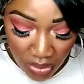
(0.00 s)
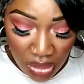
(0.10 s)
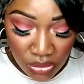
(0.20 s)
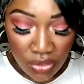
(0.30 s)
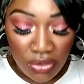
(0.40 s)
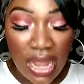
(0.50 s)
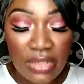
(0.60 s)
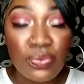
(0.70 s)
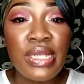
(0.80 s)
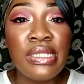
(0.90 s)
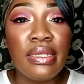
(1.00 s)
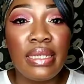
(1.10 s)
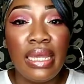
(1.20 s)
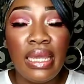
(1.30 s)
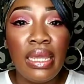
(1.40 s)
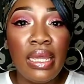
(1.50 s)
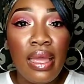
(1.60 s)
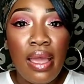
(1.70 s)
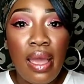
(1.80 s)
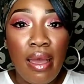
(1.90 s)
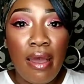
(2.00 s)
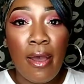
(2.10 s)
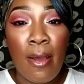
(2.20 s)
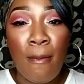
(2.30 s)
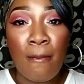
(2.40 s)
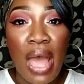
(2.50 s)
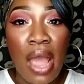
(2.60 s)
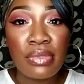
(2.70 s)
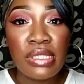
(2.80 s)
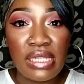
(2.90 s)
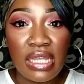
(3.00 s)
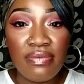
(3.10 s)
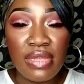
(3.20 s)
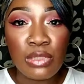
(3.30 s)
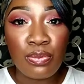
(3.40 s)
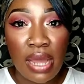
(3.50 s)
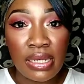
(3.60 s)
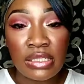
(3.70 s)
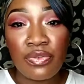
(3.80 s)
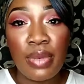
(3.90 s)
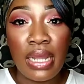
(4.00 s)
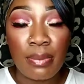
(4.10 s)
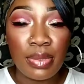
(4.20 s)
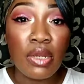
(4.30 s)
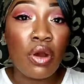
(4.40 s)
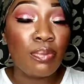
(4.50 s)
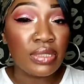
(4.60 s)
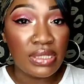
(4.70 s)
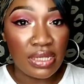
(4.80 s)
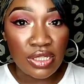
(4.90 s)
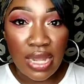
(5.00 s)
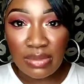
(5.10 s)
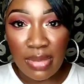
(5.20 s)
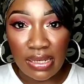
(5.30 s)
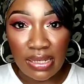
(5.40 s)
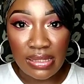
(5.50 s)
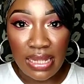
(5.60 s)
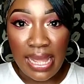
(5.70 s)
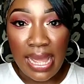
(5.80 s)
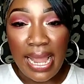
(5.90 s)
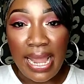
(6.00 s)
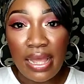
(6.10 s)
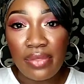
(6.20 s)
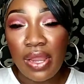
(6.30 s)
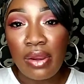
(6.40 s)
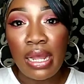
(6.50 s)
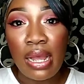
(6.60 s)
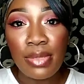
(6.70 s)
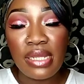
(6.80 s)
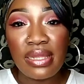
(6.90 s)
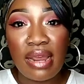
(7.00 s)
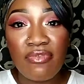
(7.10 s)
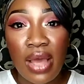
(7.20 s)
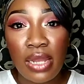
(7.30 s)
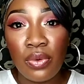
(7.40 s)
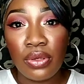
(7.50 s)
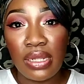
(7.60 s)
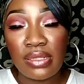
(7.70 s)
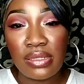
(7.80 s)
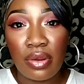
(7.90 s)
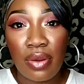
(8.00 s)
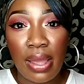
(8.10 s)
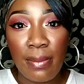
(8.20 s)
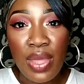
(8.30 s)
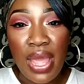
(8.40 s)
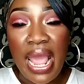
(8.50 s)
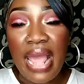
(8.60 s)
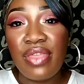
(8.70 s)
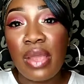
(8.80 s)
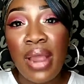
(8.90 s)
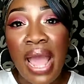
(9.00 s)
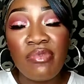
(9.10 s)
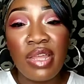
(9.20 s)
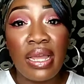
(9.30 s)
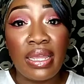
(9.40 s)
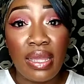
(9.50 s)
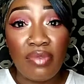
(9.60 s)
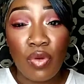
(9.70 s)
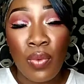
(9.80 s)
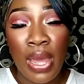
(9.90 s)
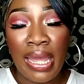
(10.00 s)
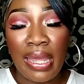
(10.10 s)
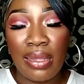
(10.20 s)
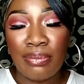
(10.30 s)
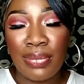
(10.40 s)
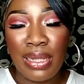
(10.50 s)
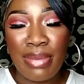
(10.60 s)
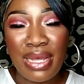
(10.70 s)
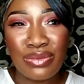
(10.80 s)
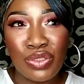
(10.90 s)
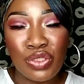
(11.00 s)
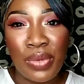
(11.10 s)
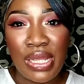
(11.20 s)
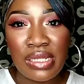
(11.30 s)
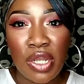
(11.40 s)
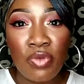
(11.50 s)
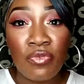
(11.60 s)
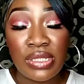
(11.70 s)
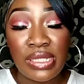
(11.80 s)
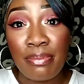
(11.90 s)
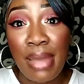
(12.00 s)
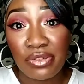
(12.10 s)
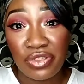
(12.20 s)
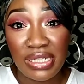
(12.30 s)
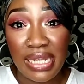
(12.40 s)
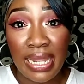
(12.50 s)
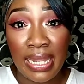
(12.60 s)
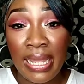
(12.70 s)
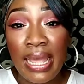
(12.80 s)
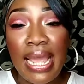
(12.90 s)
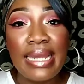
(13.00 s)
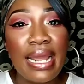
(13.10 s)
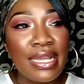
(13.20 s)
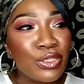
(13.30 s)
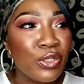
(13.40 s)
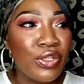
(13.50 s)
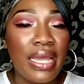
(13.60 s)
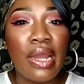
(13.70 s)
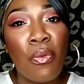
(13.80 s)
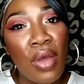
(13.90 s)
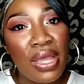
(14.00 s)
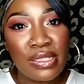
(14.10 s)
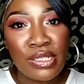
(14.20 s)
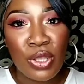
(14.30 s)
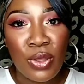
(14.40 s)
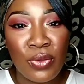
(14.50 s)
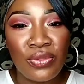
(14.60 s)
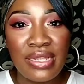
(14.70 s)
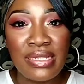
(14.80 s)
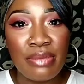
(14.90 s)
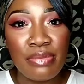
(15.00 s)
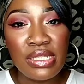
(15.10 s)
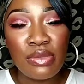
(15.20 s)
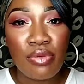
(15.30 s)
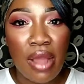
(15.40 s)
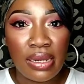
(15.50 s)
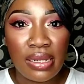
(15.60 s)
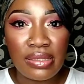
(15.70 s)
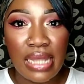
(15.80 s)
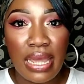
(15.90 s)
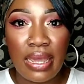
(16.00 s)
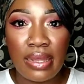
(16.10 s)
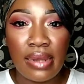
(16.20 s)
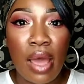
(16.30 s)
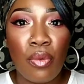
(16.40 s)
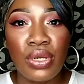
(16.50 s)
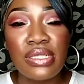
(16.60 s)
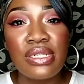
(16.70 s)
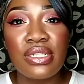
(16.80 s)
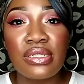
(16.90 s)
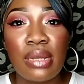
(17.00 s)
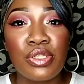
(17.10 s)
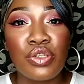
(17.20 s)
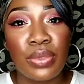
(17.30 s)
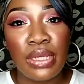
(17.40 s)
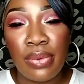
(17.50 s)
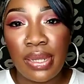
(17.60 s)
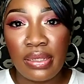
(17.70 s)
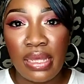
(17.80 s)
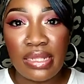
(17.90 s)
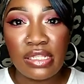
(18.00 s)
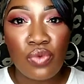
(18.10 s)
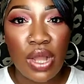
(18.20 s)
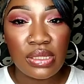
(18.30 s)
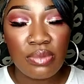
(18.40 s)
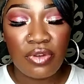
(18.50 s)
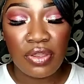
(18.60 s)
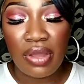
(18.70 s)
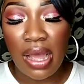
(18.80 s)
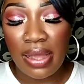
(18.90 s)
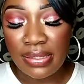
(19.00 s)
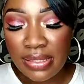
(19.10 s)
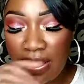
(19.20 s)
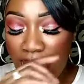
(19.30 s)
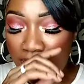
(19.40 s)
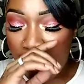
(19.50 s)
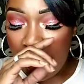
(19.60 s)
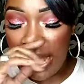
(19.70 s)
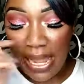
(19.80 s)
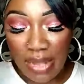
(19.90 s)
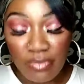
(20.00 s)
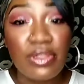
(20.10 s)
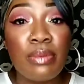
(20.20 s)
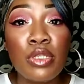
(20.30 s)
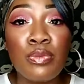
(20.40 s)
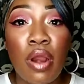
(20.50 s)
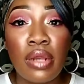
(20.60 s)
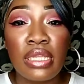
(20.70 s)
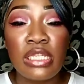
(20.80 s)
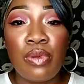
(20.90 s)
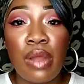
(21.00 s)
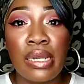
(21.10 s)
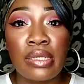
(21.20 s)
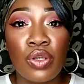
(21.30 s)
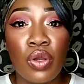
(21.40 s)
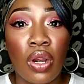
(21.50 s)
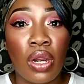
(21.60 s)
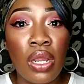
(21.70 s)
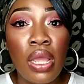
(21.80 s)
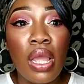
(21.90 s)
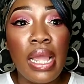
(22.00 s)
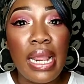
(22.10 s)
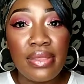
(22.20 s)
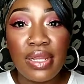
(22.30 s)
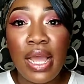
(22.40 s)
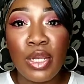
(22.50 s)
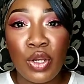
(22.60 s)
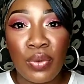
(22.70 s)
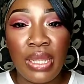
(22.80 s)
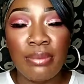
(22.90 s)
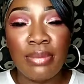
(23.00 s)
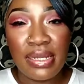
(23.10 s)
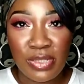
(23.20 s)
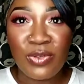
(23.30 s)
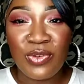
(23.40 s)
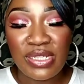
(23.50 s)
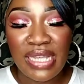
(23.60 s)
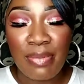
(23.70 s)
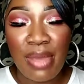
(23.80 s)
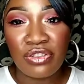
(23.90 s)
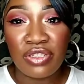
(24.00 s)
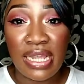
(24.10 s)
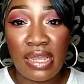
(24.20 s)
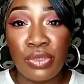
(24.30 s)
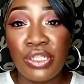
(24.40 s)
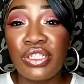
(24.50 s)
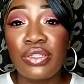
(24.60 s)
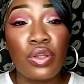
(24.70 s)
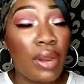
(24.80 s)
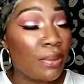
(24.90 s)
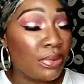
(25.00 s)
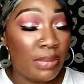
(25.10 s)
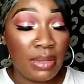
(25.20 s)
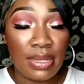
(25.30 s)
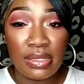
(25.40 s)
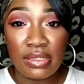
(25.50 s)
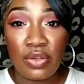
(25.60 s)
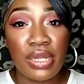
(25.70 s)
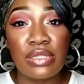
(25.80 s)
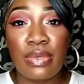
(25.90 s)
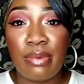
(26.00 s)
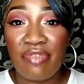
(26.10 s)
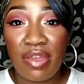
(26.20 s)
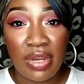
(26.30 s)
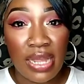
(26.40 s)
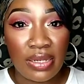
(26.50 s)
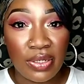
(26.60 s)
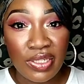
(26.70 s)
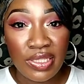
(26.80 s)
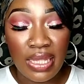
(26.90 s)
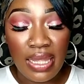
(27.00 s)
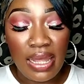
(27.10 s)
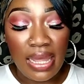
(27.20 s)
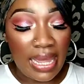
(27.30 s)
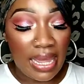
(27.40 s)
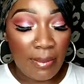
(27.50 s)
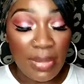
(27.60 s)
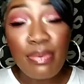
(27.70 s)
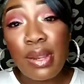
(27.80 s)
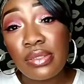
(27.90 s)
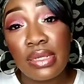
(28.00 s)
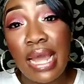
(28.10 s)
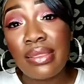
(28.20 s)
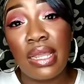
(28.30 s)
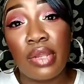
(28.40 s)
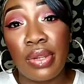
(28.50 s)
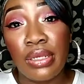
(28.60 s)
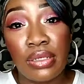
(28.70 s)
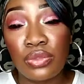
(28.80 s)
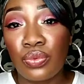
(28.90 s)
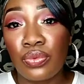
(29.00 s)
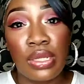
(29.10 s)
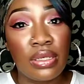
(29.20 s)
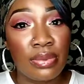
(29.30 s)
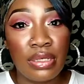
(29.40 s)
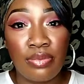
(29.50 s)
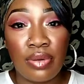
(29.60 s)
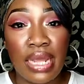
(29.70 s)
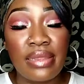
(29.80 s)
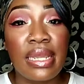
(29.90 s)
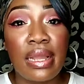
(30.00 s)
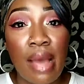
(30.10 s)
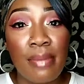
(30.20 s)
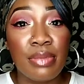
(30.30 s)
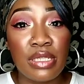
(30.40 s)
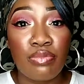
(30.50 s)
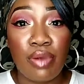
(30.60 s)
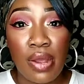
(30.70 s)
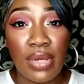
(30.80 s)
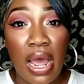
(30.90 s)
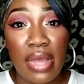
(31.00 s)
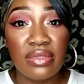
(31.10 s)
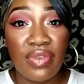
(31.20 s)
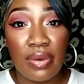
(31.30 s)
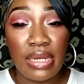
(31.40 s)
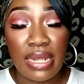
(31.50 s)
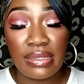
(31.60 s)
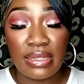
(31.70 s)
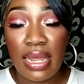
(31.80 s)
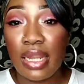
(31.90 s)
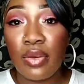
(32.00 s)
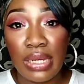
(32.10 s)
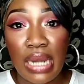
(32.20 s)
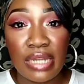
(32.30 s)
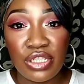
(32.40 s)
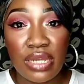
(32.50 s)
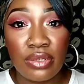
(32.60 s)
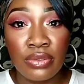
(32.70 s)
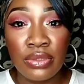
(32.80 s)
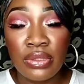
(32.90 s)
so you guys, recently I received these products from a company called Prestige Cosmetics, and they're a company that I follow on Instagram, and they were having a giveaway about 2 weeks ago for St. Patrick's Day, and I entered and I won. So they sent me some products, and I wanted to just come to you really quickly and swatch them for you guys. And for the most part, these products are in the color green because it's for St. Patrick's Day, which is great with me because green is one of my favorite colors. And me personally, I think green looks really, really pretty. I think it complements brown eyes very nicely, like green eyeshadow.